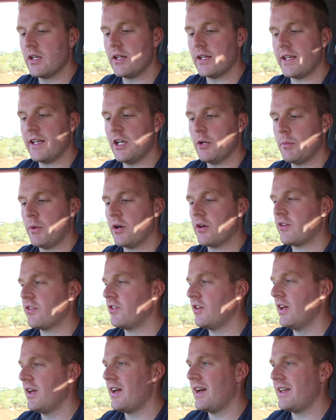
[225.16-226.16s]
the
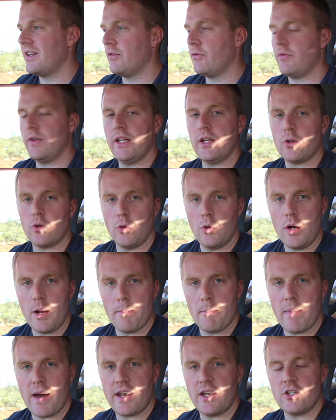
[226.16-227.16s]
gearbox and the vehicle
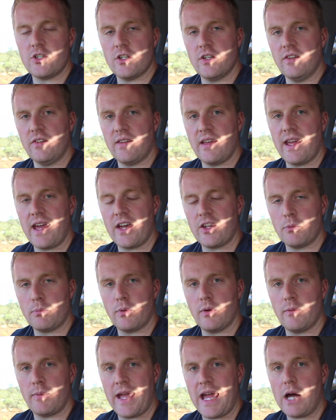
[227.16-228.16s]
manages how the
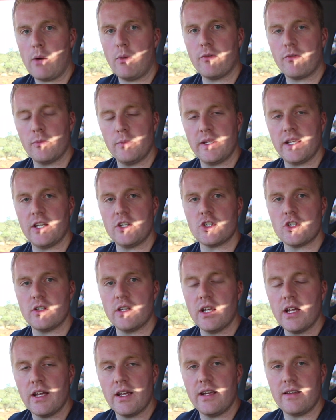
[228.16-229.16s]
power from the engine
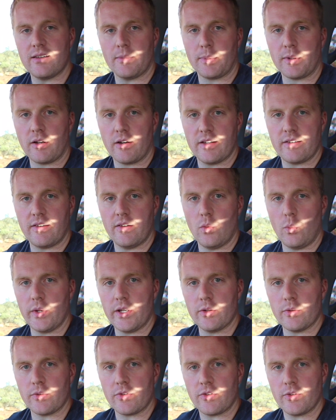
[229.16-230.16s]
is applied to the
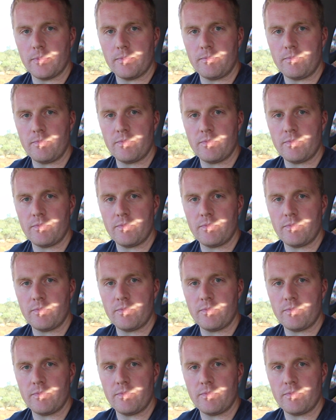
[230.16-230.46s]
wheels.